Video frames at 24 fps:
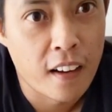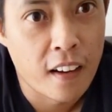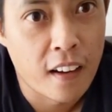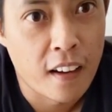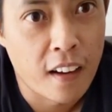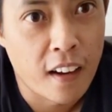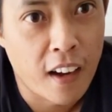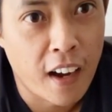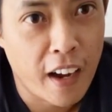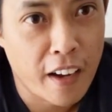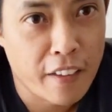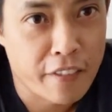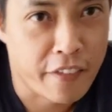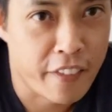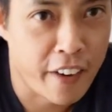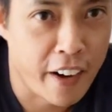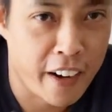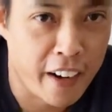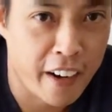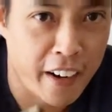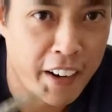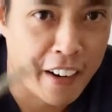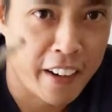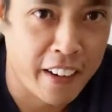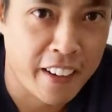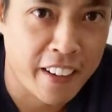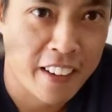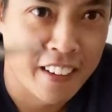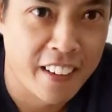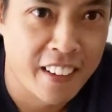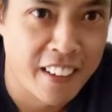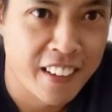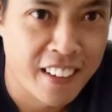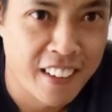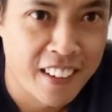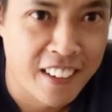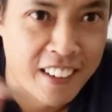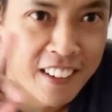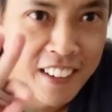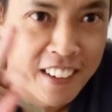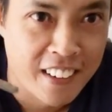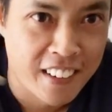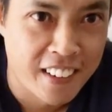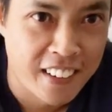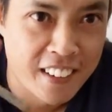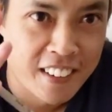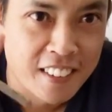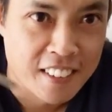Hi, Franny.
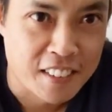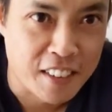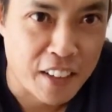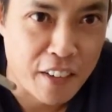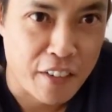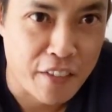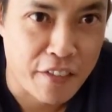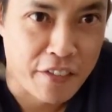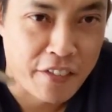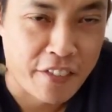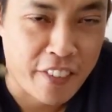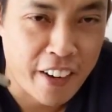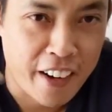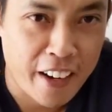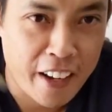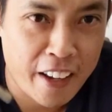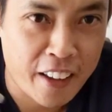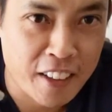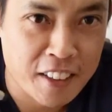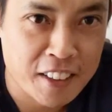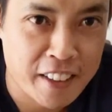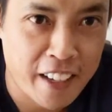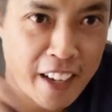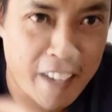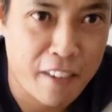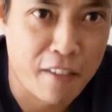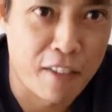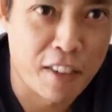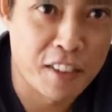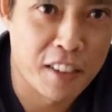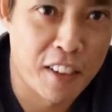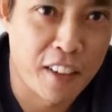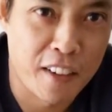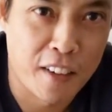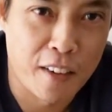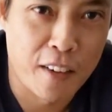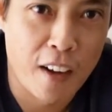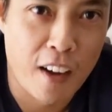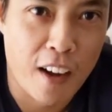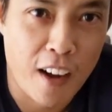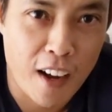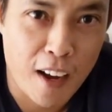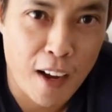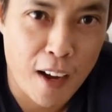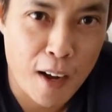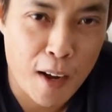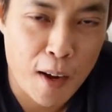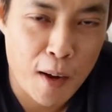So Franny Zach was
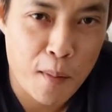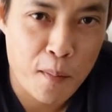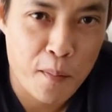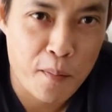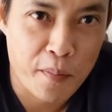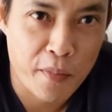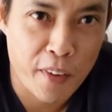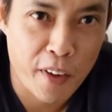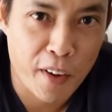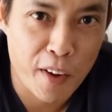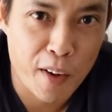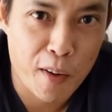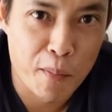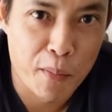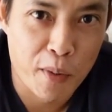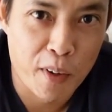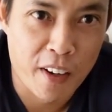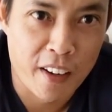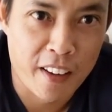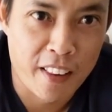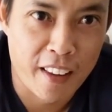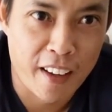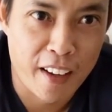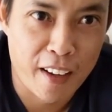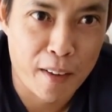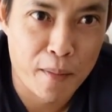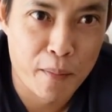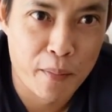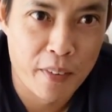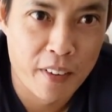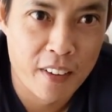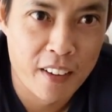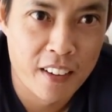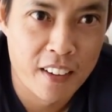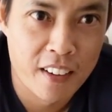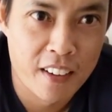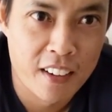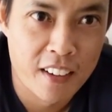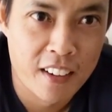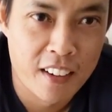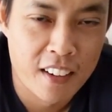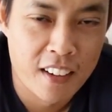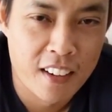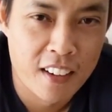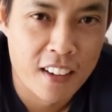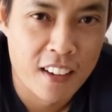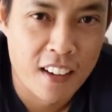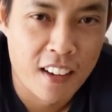on the Home Book Club
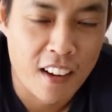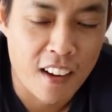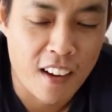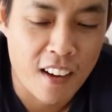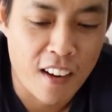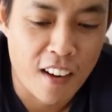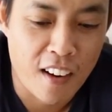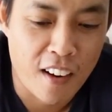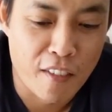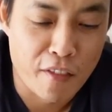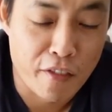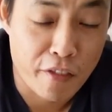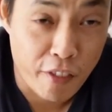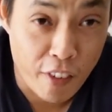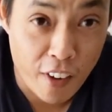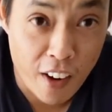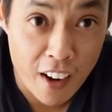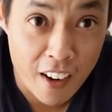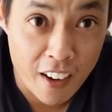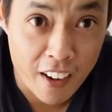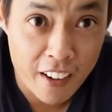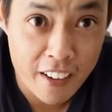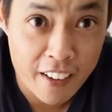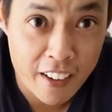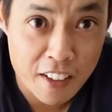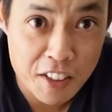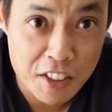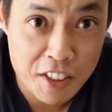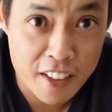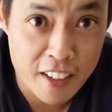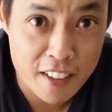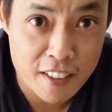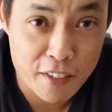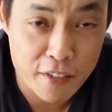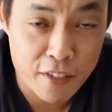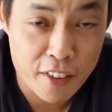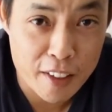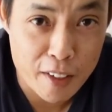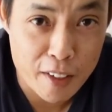on Friday, and she has a really